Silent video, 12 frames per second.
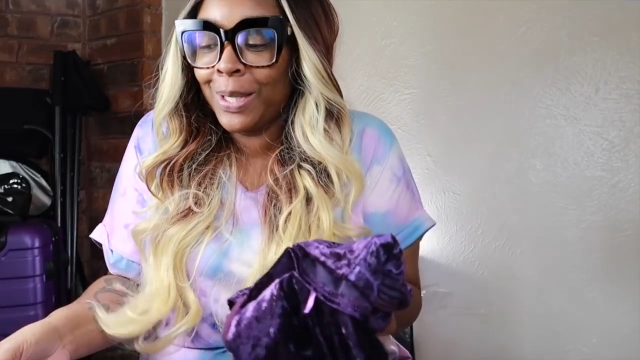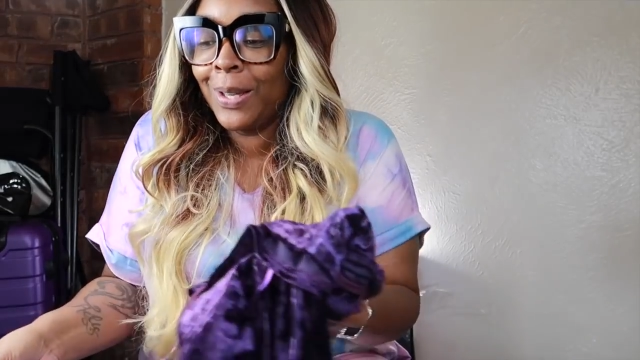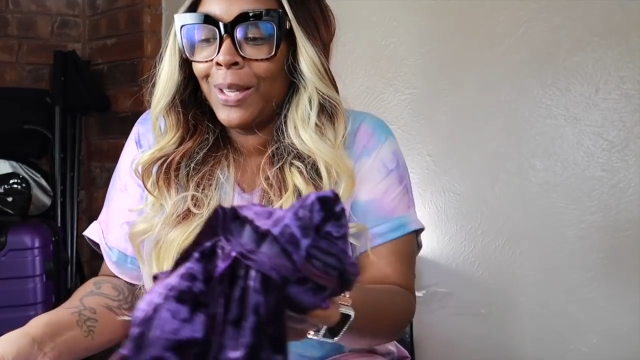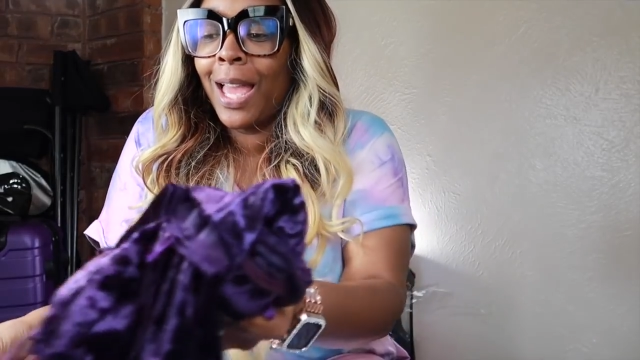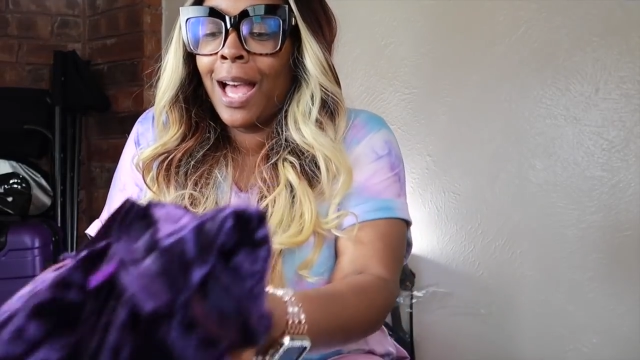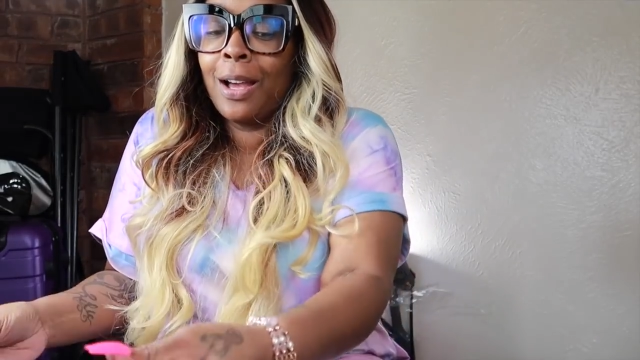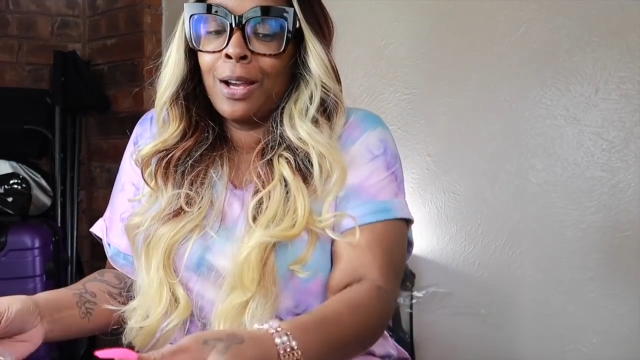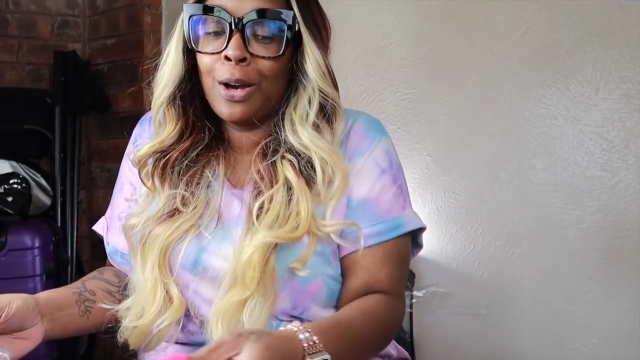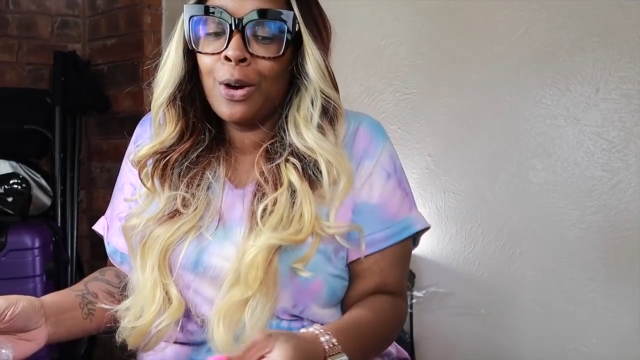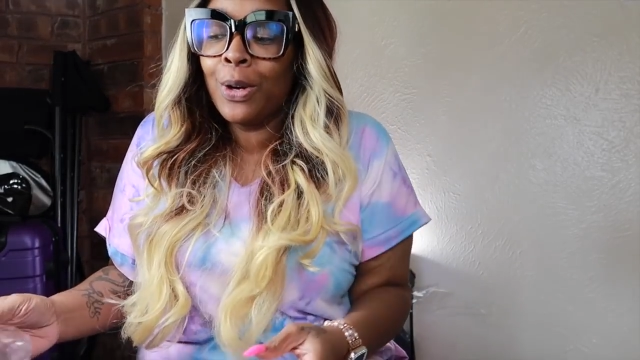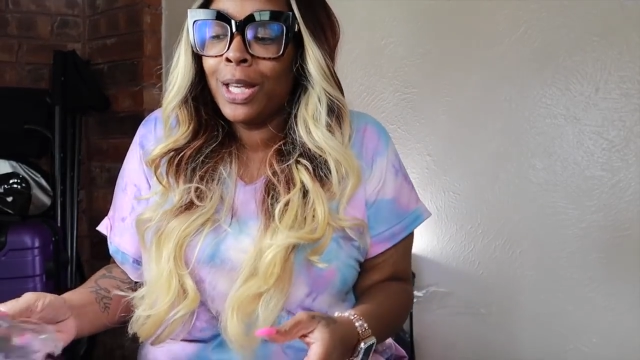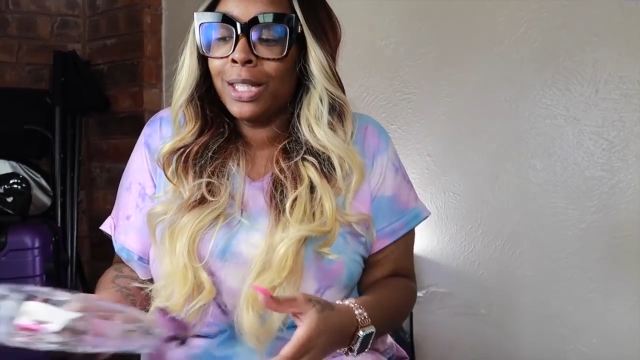so y'all
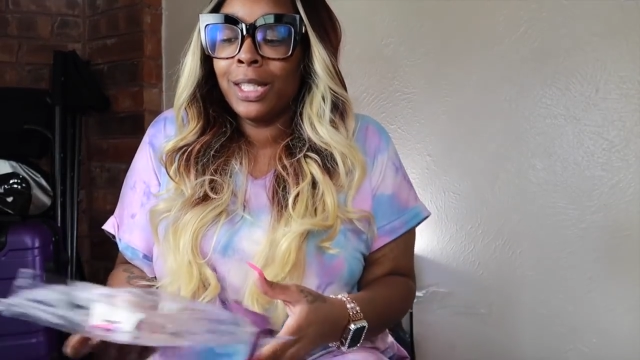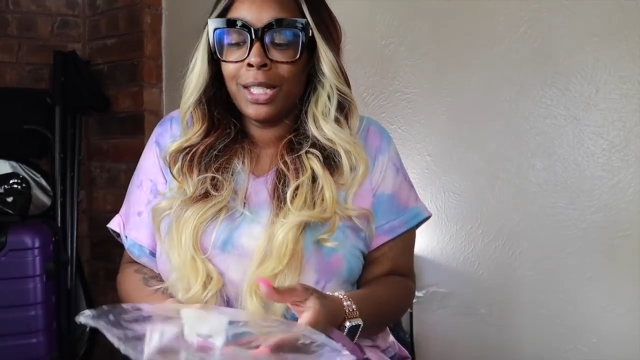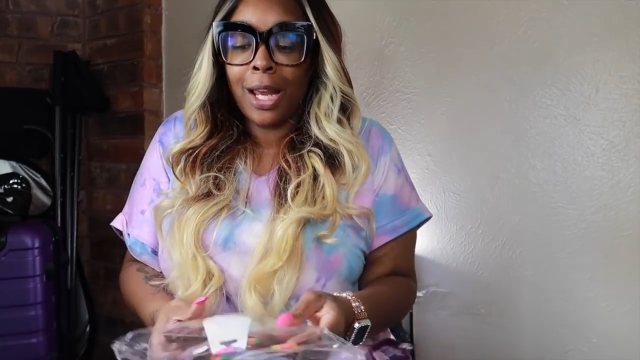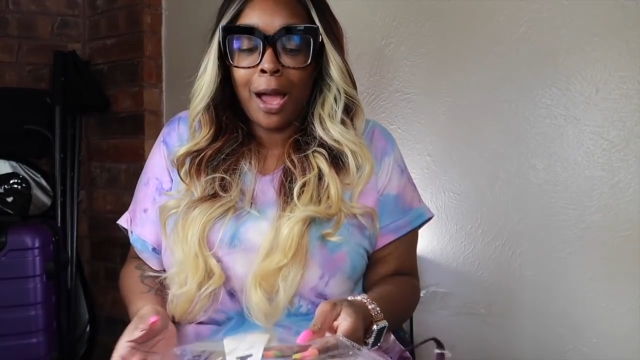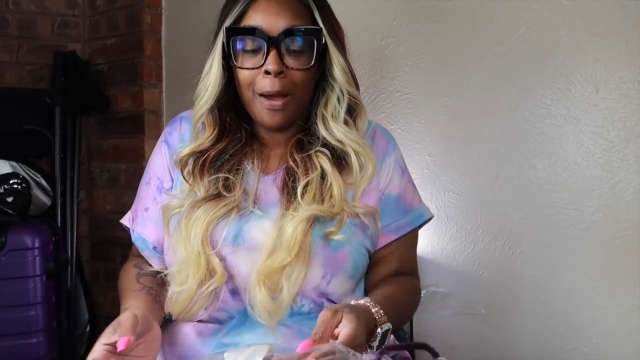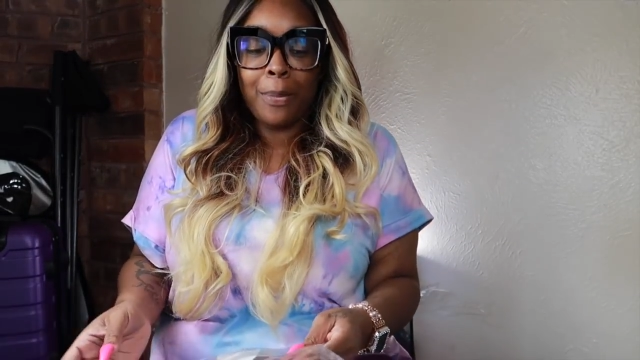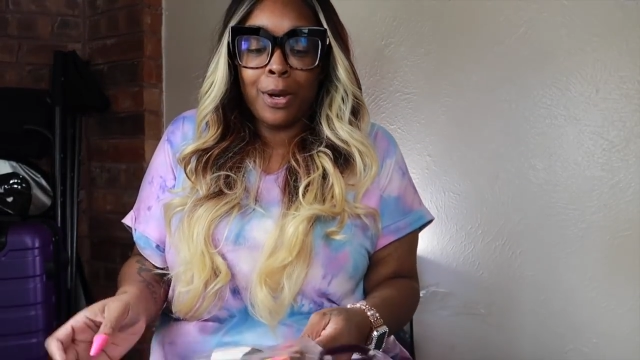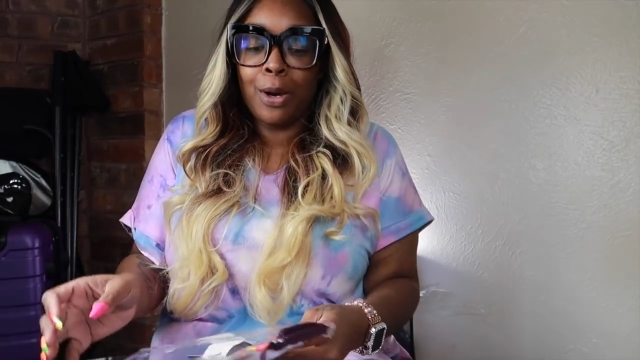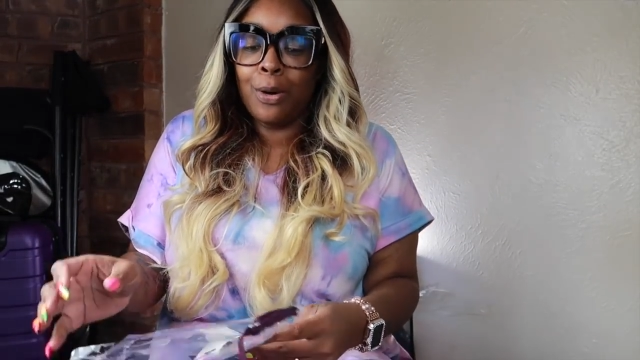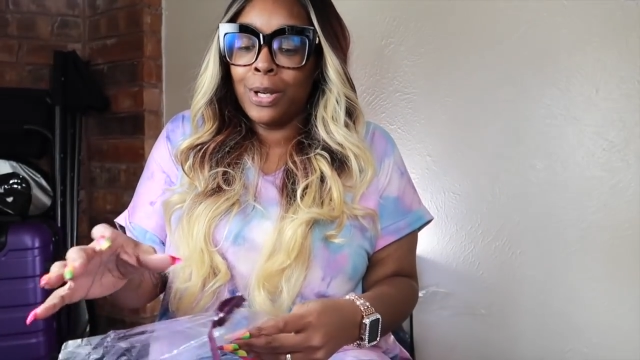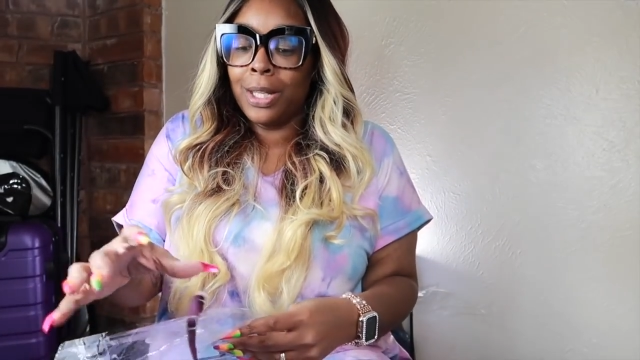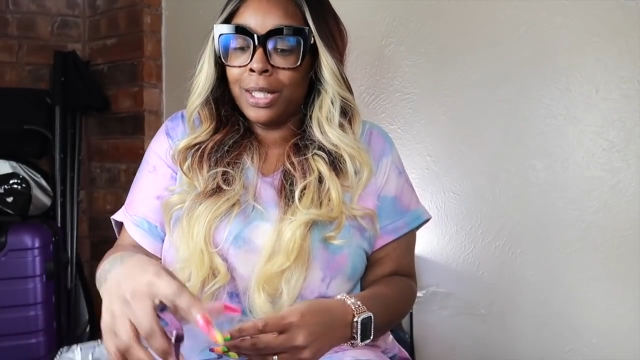go and shop,
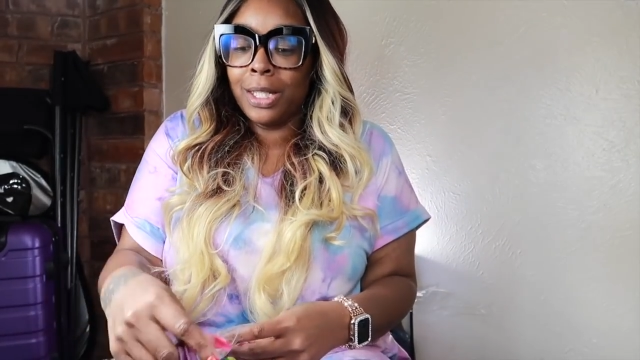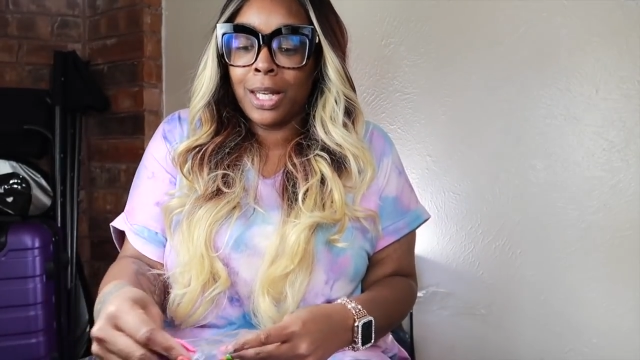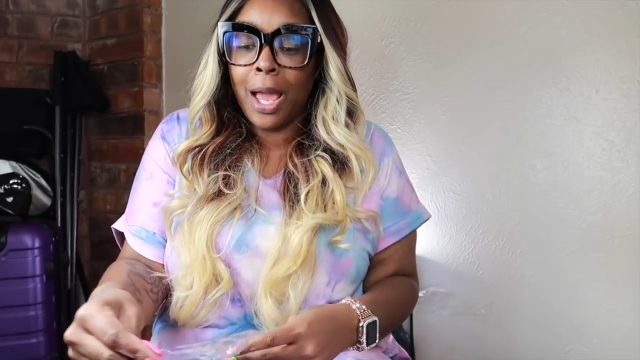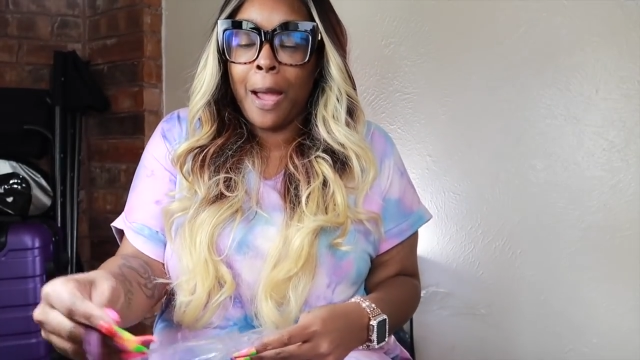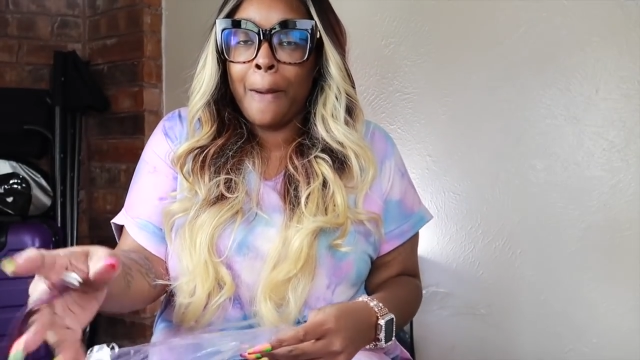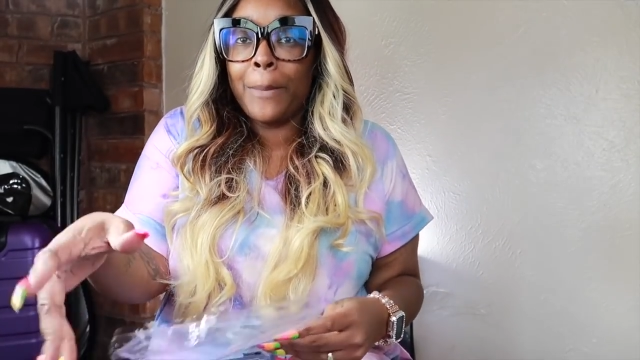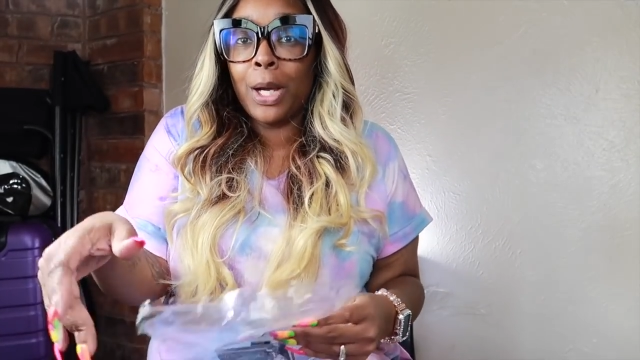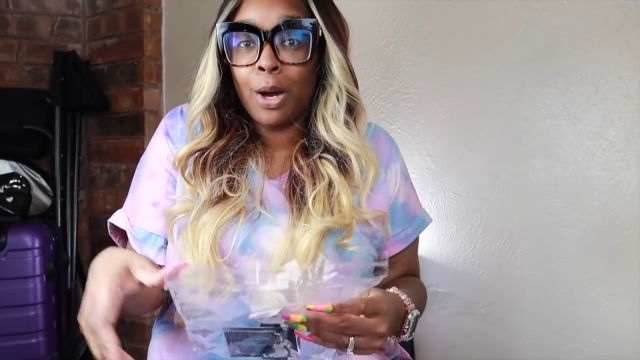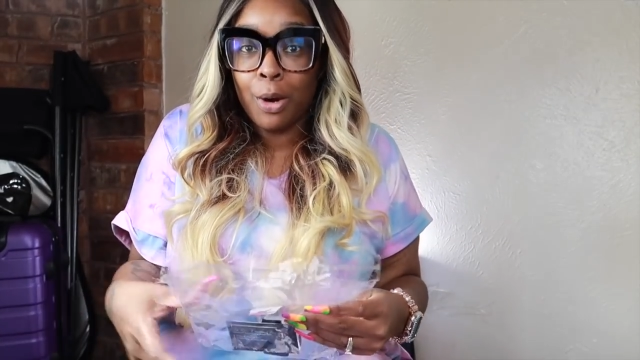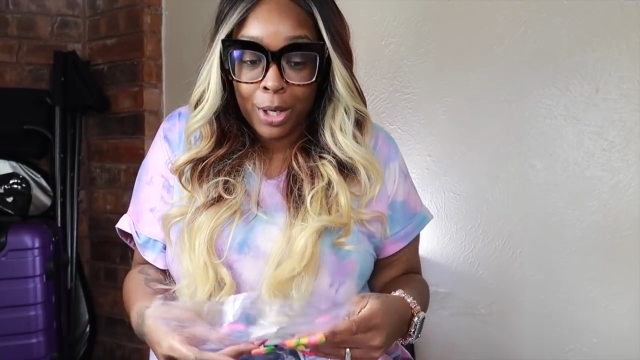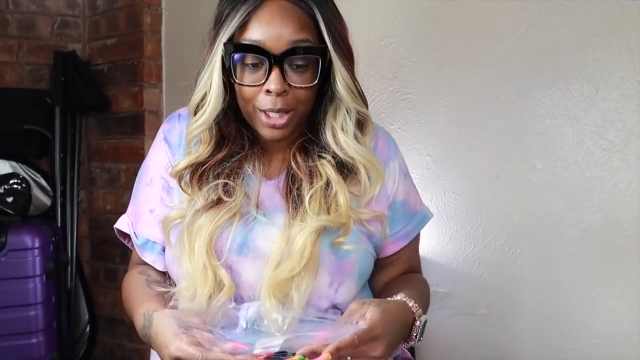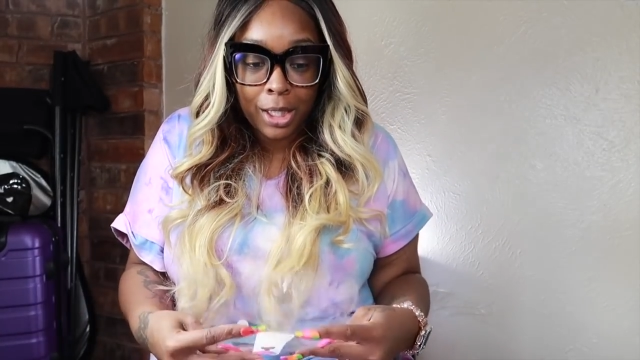go and shop,
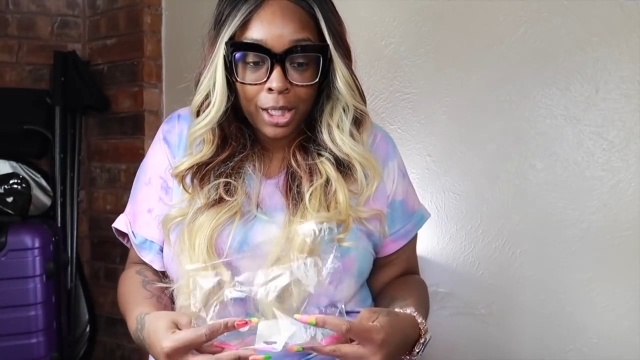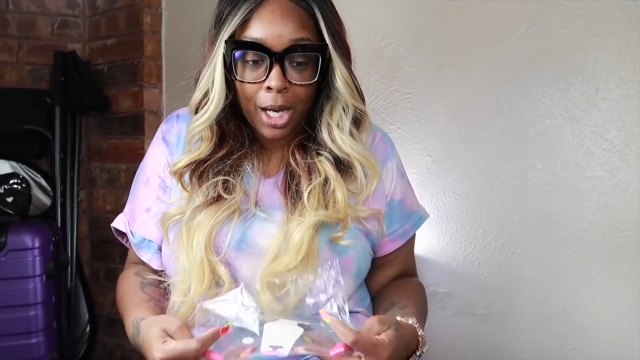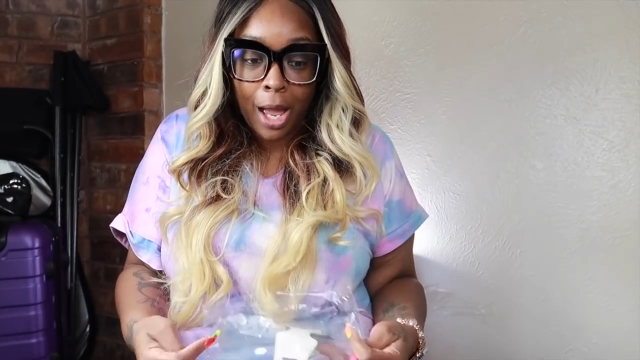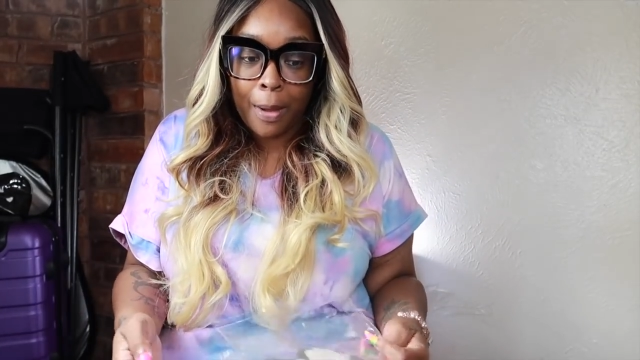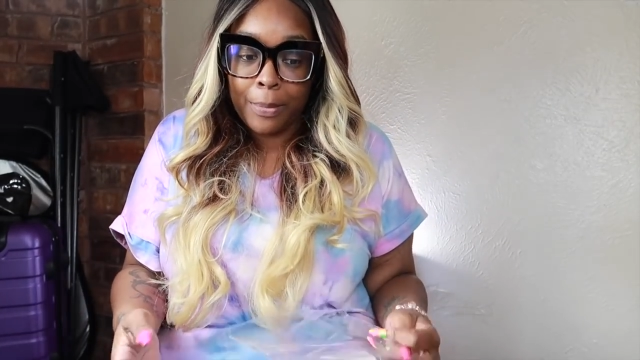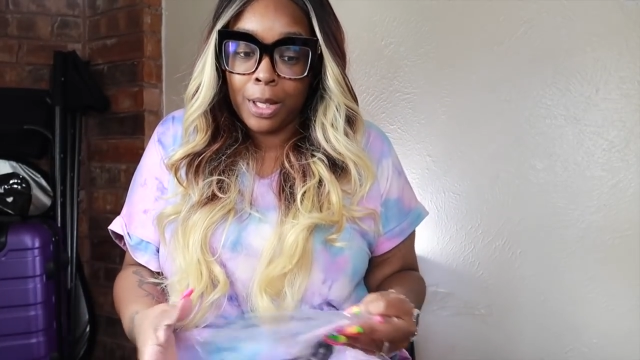go and shop.